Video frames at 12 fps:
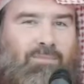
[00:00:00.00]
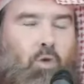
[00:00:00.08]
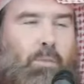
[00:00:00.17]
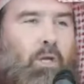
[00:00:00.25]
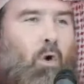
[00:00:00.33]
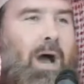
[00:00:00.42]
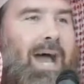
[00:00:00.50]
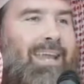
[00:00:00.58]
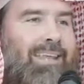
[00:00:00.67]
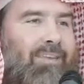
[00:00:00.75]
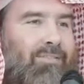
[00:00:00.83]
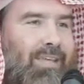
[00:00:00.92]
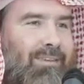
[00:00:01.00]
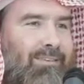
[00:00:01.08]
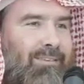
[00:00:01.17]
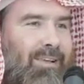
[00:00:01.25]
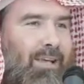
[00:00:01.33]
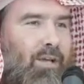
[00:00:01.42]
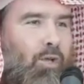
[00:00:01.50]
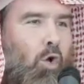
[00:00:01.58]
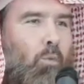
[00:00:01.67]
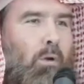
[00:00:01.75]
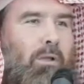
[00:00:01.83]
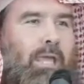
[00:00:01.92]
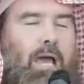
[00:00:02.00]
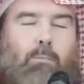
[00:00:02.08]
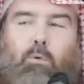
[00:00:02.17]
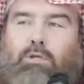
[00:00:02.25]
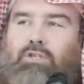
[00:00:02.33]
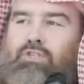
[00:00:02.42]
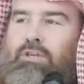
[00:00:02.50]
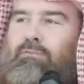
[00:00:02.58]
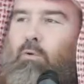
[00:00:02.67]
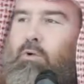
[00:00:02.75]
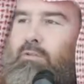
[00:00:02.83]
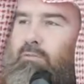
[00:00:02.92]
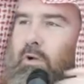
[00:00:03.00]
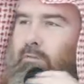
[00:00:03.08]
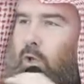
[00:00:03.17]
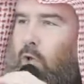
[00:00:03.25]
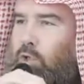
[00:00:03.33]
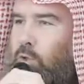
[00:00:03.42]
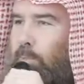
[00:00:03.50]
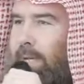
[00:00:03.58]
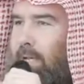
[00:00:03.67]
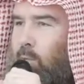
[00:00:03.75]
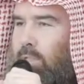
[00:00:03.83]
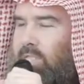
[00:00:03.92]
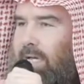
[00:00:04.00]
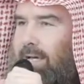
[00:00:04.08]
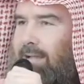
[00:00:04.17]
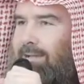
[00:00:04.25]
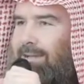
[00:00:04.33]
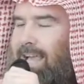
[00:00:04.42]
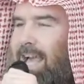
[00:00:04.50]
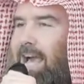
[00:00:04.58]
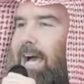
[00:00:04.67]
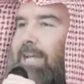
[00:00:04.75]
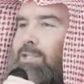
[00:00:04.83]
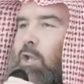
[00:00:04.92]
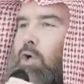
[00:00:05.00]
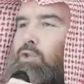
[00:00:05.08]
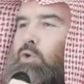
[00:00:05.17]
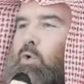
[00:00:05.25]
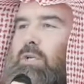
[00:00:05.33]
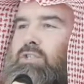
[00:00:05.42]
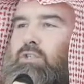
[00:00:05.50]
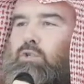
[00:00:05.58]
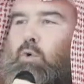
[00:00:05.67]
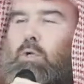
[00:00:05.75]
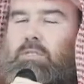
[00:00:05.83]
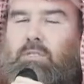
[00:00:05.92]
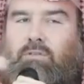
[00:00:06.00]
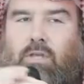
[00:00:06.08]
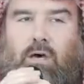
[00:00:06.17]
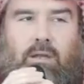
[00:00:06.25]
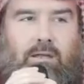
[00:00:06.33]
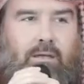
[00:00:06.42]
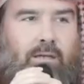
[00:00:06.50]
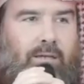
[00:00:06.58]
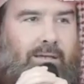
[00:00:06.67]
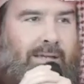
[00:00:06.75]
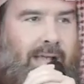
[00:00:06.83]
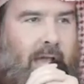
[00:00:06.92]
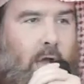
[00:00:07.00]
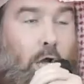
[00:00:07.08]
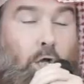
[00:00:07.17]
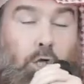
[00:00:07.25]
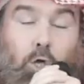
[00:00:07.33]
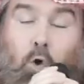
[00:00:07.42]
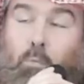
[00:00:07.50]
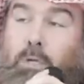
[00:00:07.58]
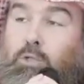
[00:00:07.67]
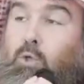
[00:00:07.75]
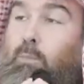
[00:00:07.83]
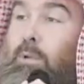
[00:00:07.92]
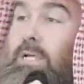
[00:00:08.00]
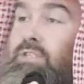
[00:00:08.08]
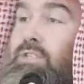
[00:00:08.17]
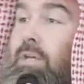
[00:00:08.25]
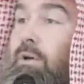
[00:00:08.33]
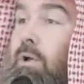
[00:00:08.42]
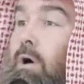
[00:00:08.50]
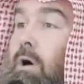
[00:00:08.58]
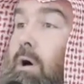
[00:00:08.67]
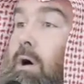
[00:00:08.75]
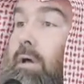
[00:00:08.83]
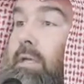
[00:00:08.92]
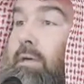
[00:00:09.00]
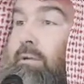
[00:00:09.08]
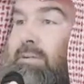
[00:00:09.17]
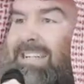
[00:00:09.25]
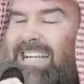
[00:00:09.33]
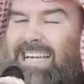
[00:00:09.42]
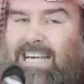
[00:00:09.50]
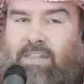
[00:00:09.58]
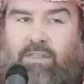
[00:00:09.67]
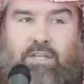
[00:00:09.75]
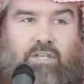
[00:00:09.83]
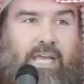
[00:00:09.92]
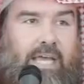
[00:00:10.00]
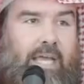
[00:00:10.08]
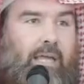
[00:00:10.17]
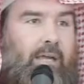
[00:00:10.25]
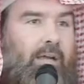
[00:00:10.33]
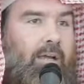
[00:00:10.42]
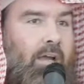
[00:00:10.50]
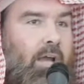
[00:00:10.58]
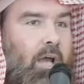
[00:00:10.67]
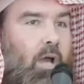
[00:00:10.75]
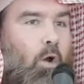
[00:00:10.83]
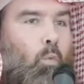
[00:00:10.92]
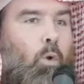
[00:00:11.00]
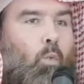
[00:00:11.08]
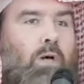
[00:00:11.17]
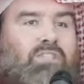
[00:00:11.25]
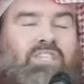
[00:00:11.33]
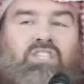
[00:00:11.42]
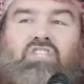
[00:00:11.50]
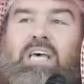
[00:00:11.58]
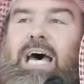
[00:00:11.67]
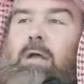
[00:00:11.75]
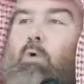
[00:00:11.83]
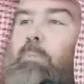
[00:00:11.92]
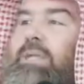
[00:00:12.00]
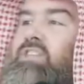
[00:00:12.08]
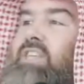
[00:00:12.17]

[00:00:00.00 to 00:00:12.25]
There'll be no hiding it then. Yawm al Qiyamah when you're sent forth in front of Allah subhanahu wa ta'ala. As Allah told us in Surah Al Tariq, Yawma tubla sarair. The day when what's inside will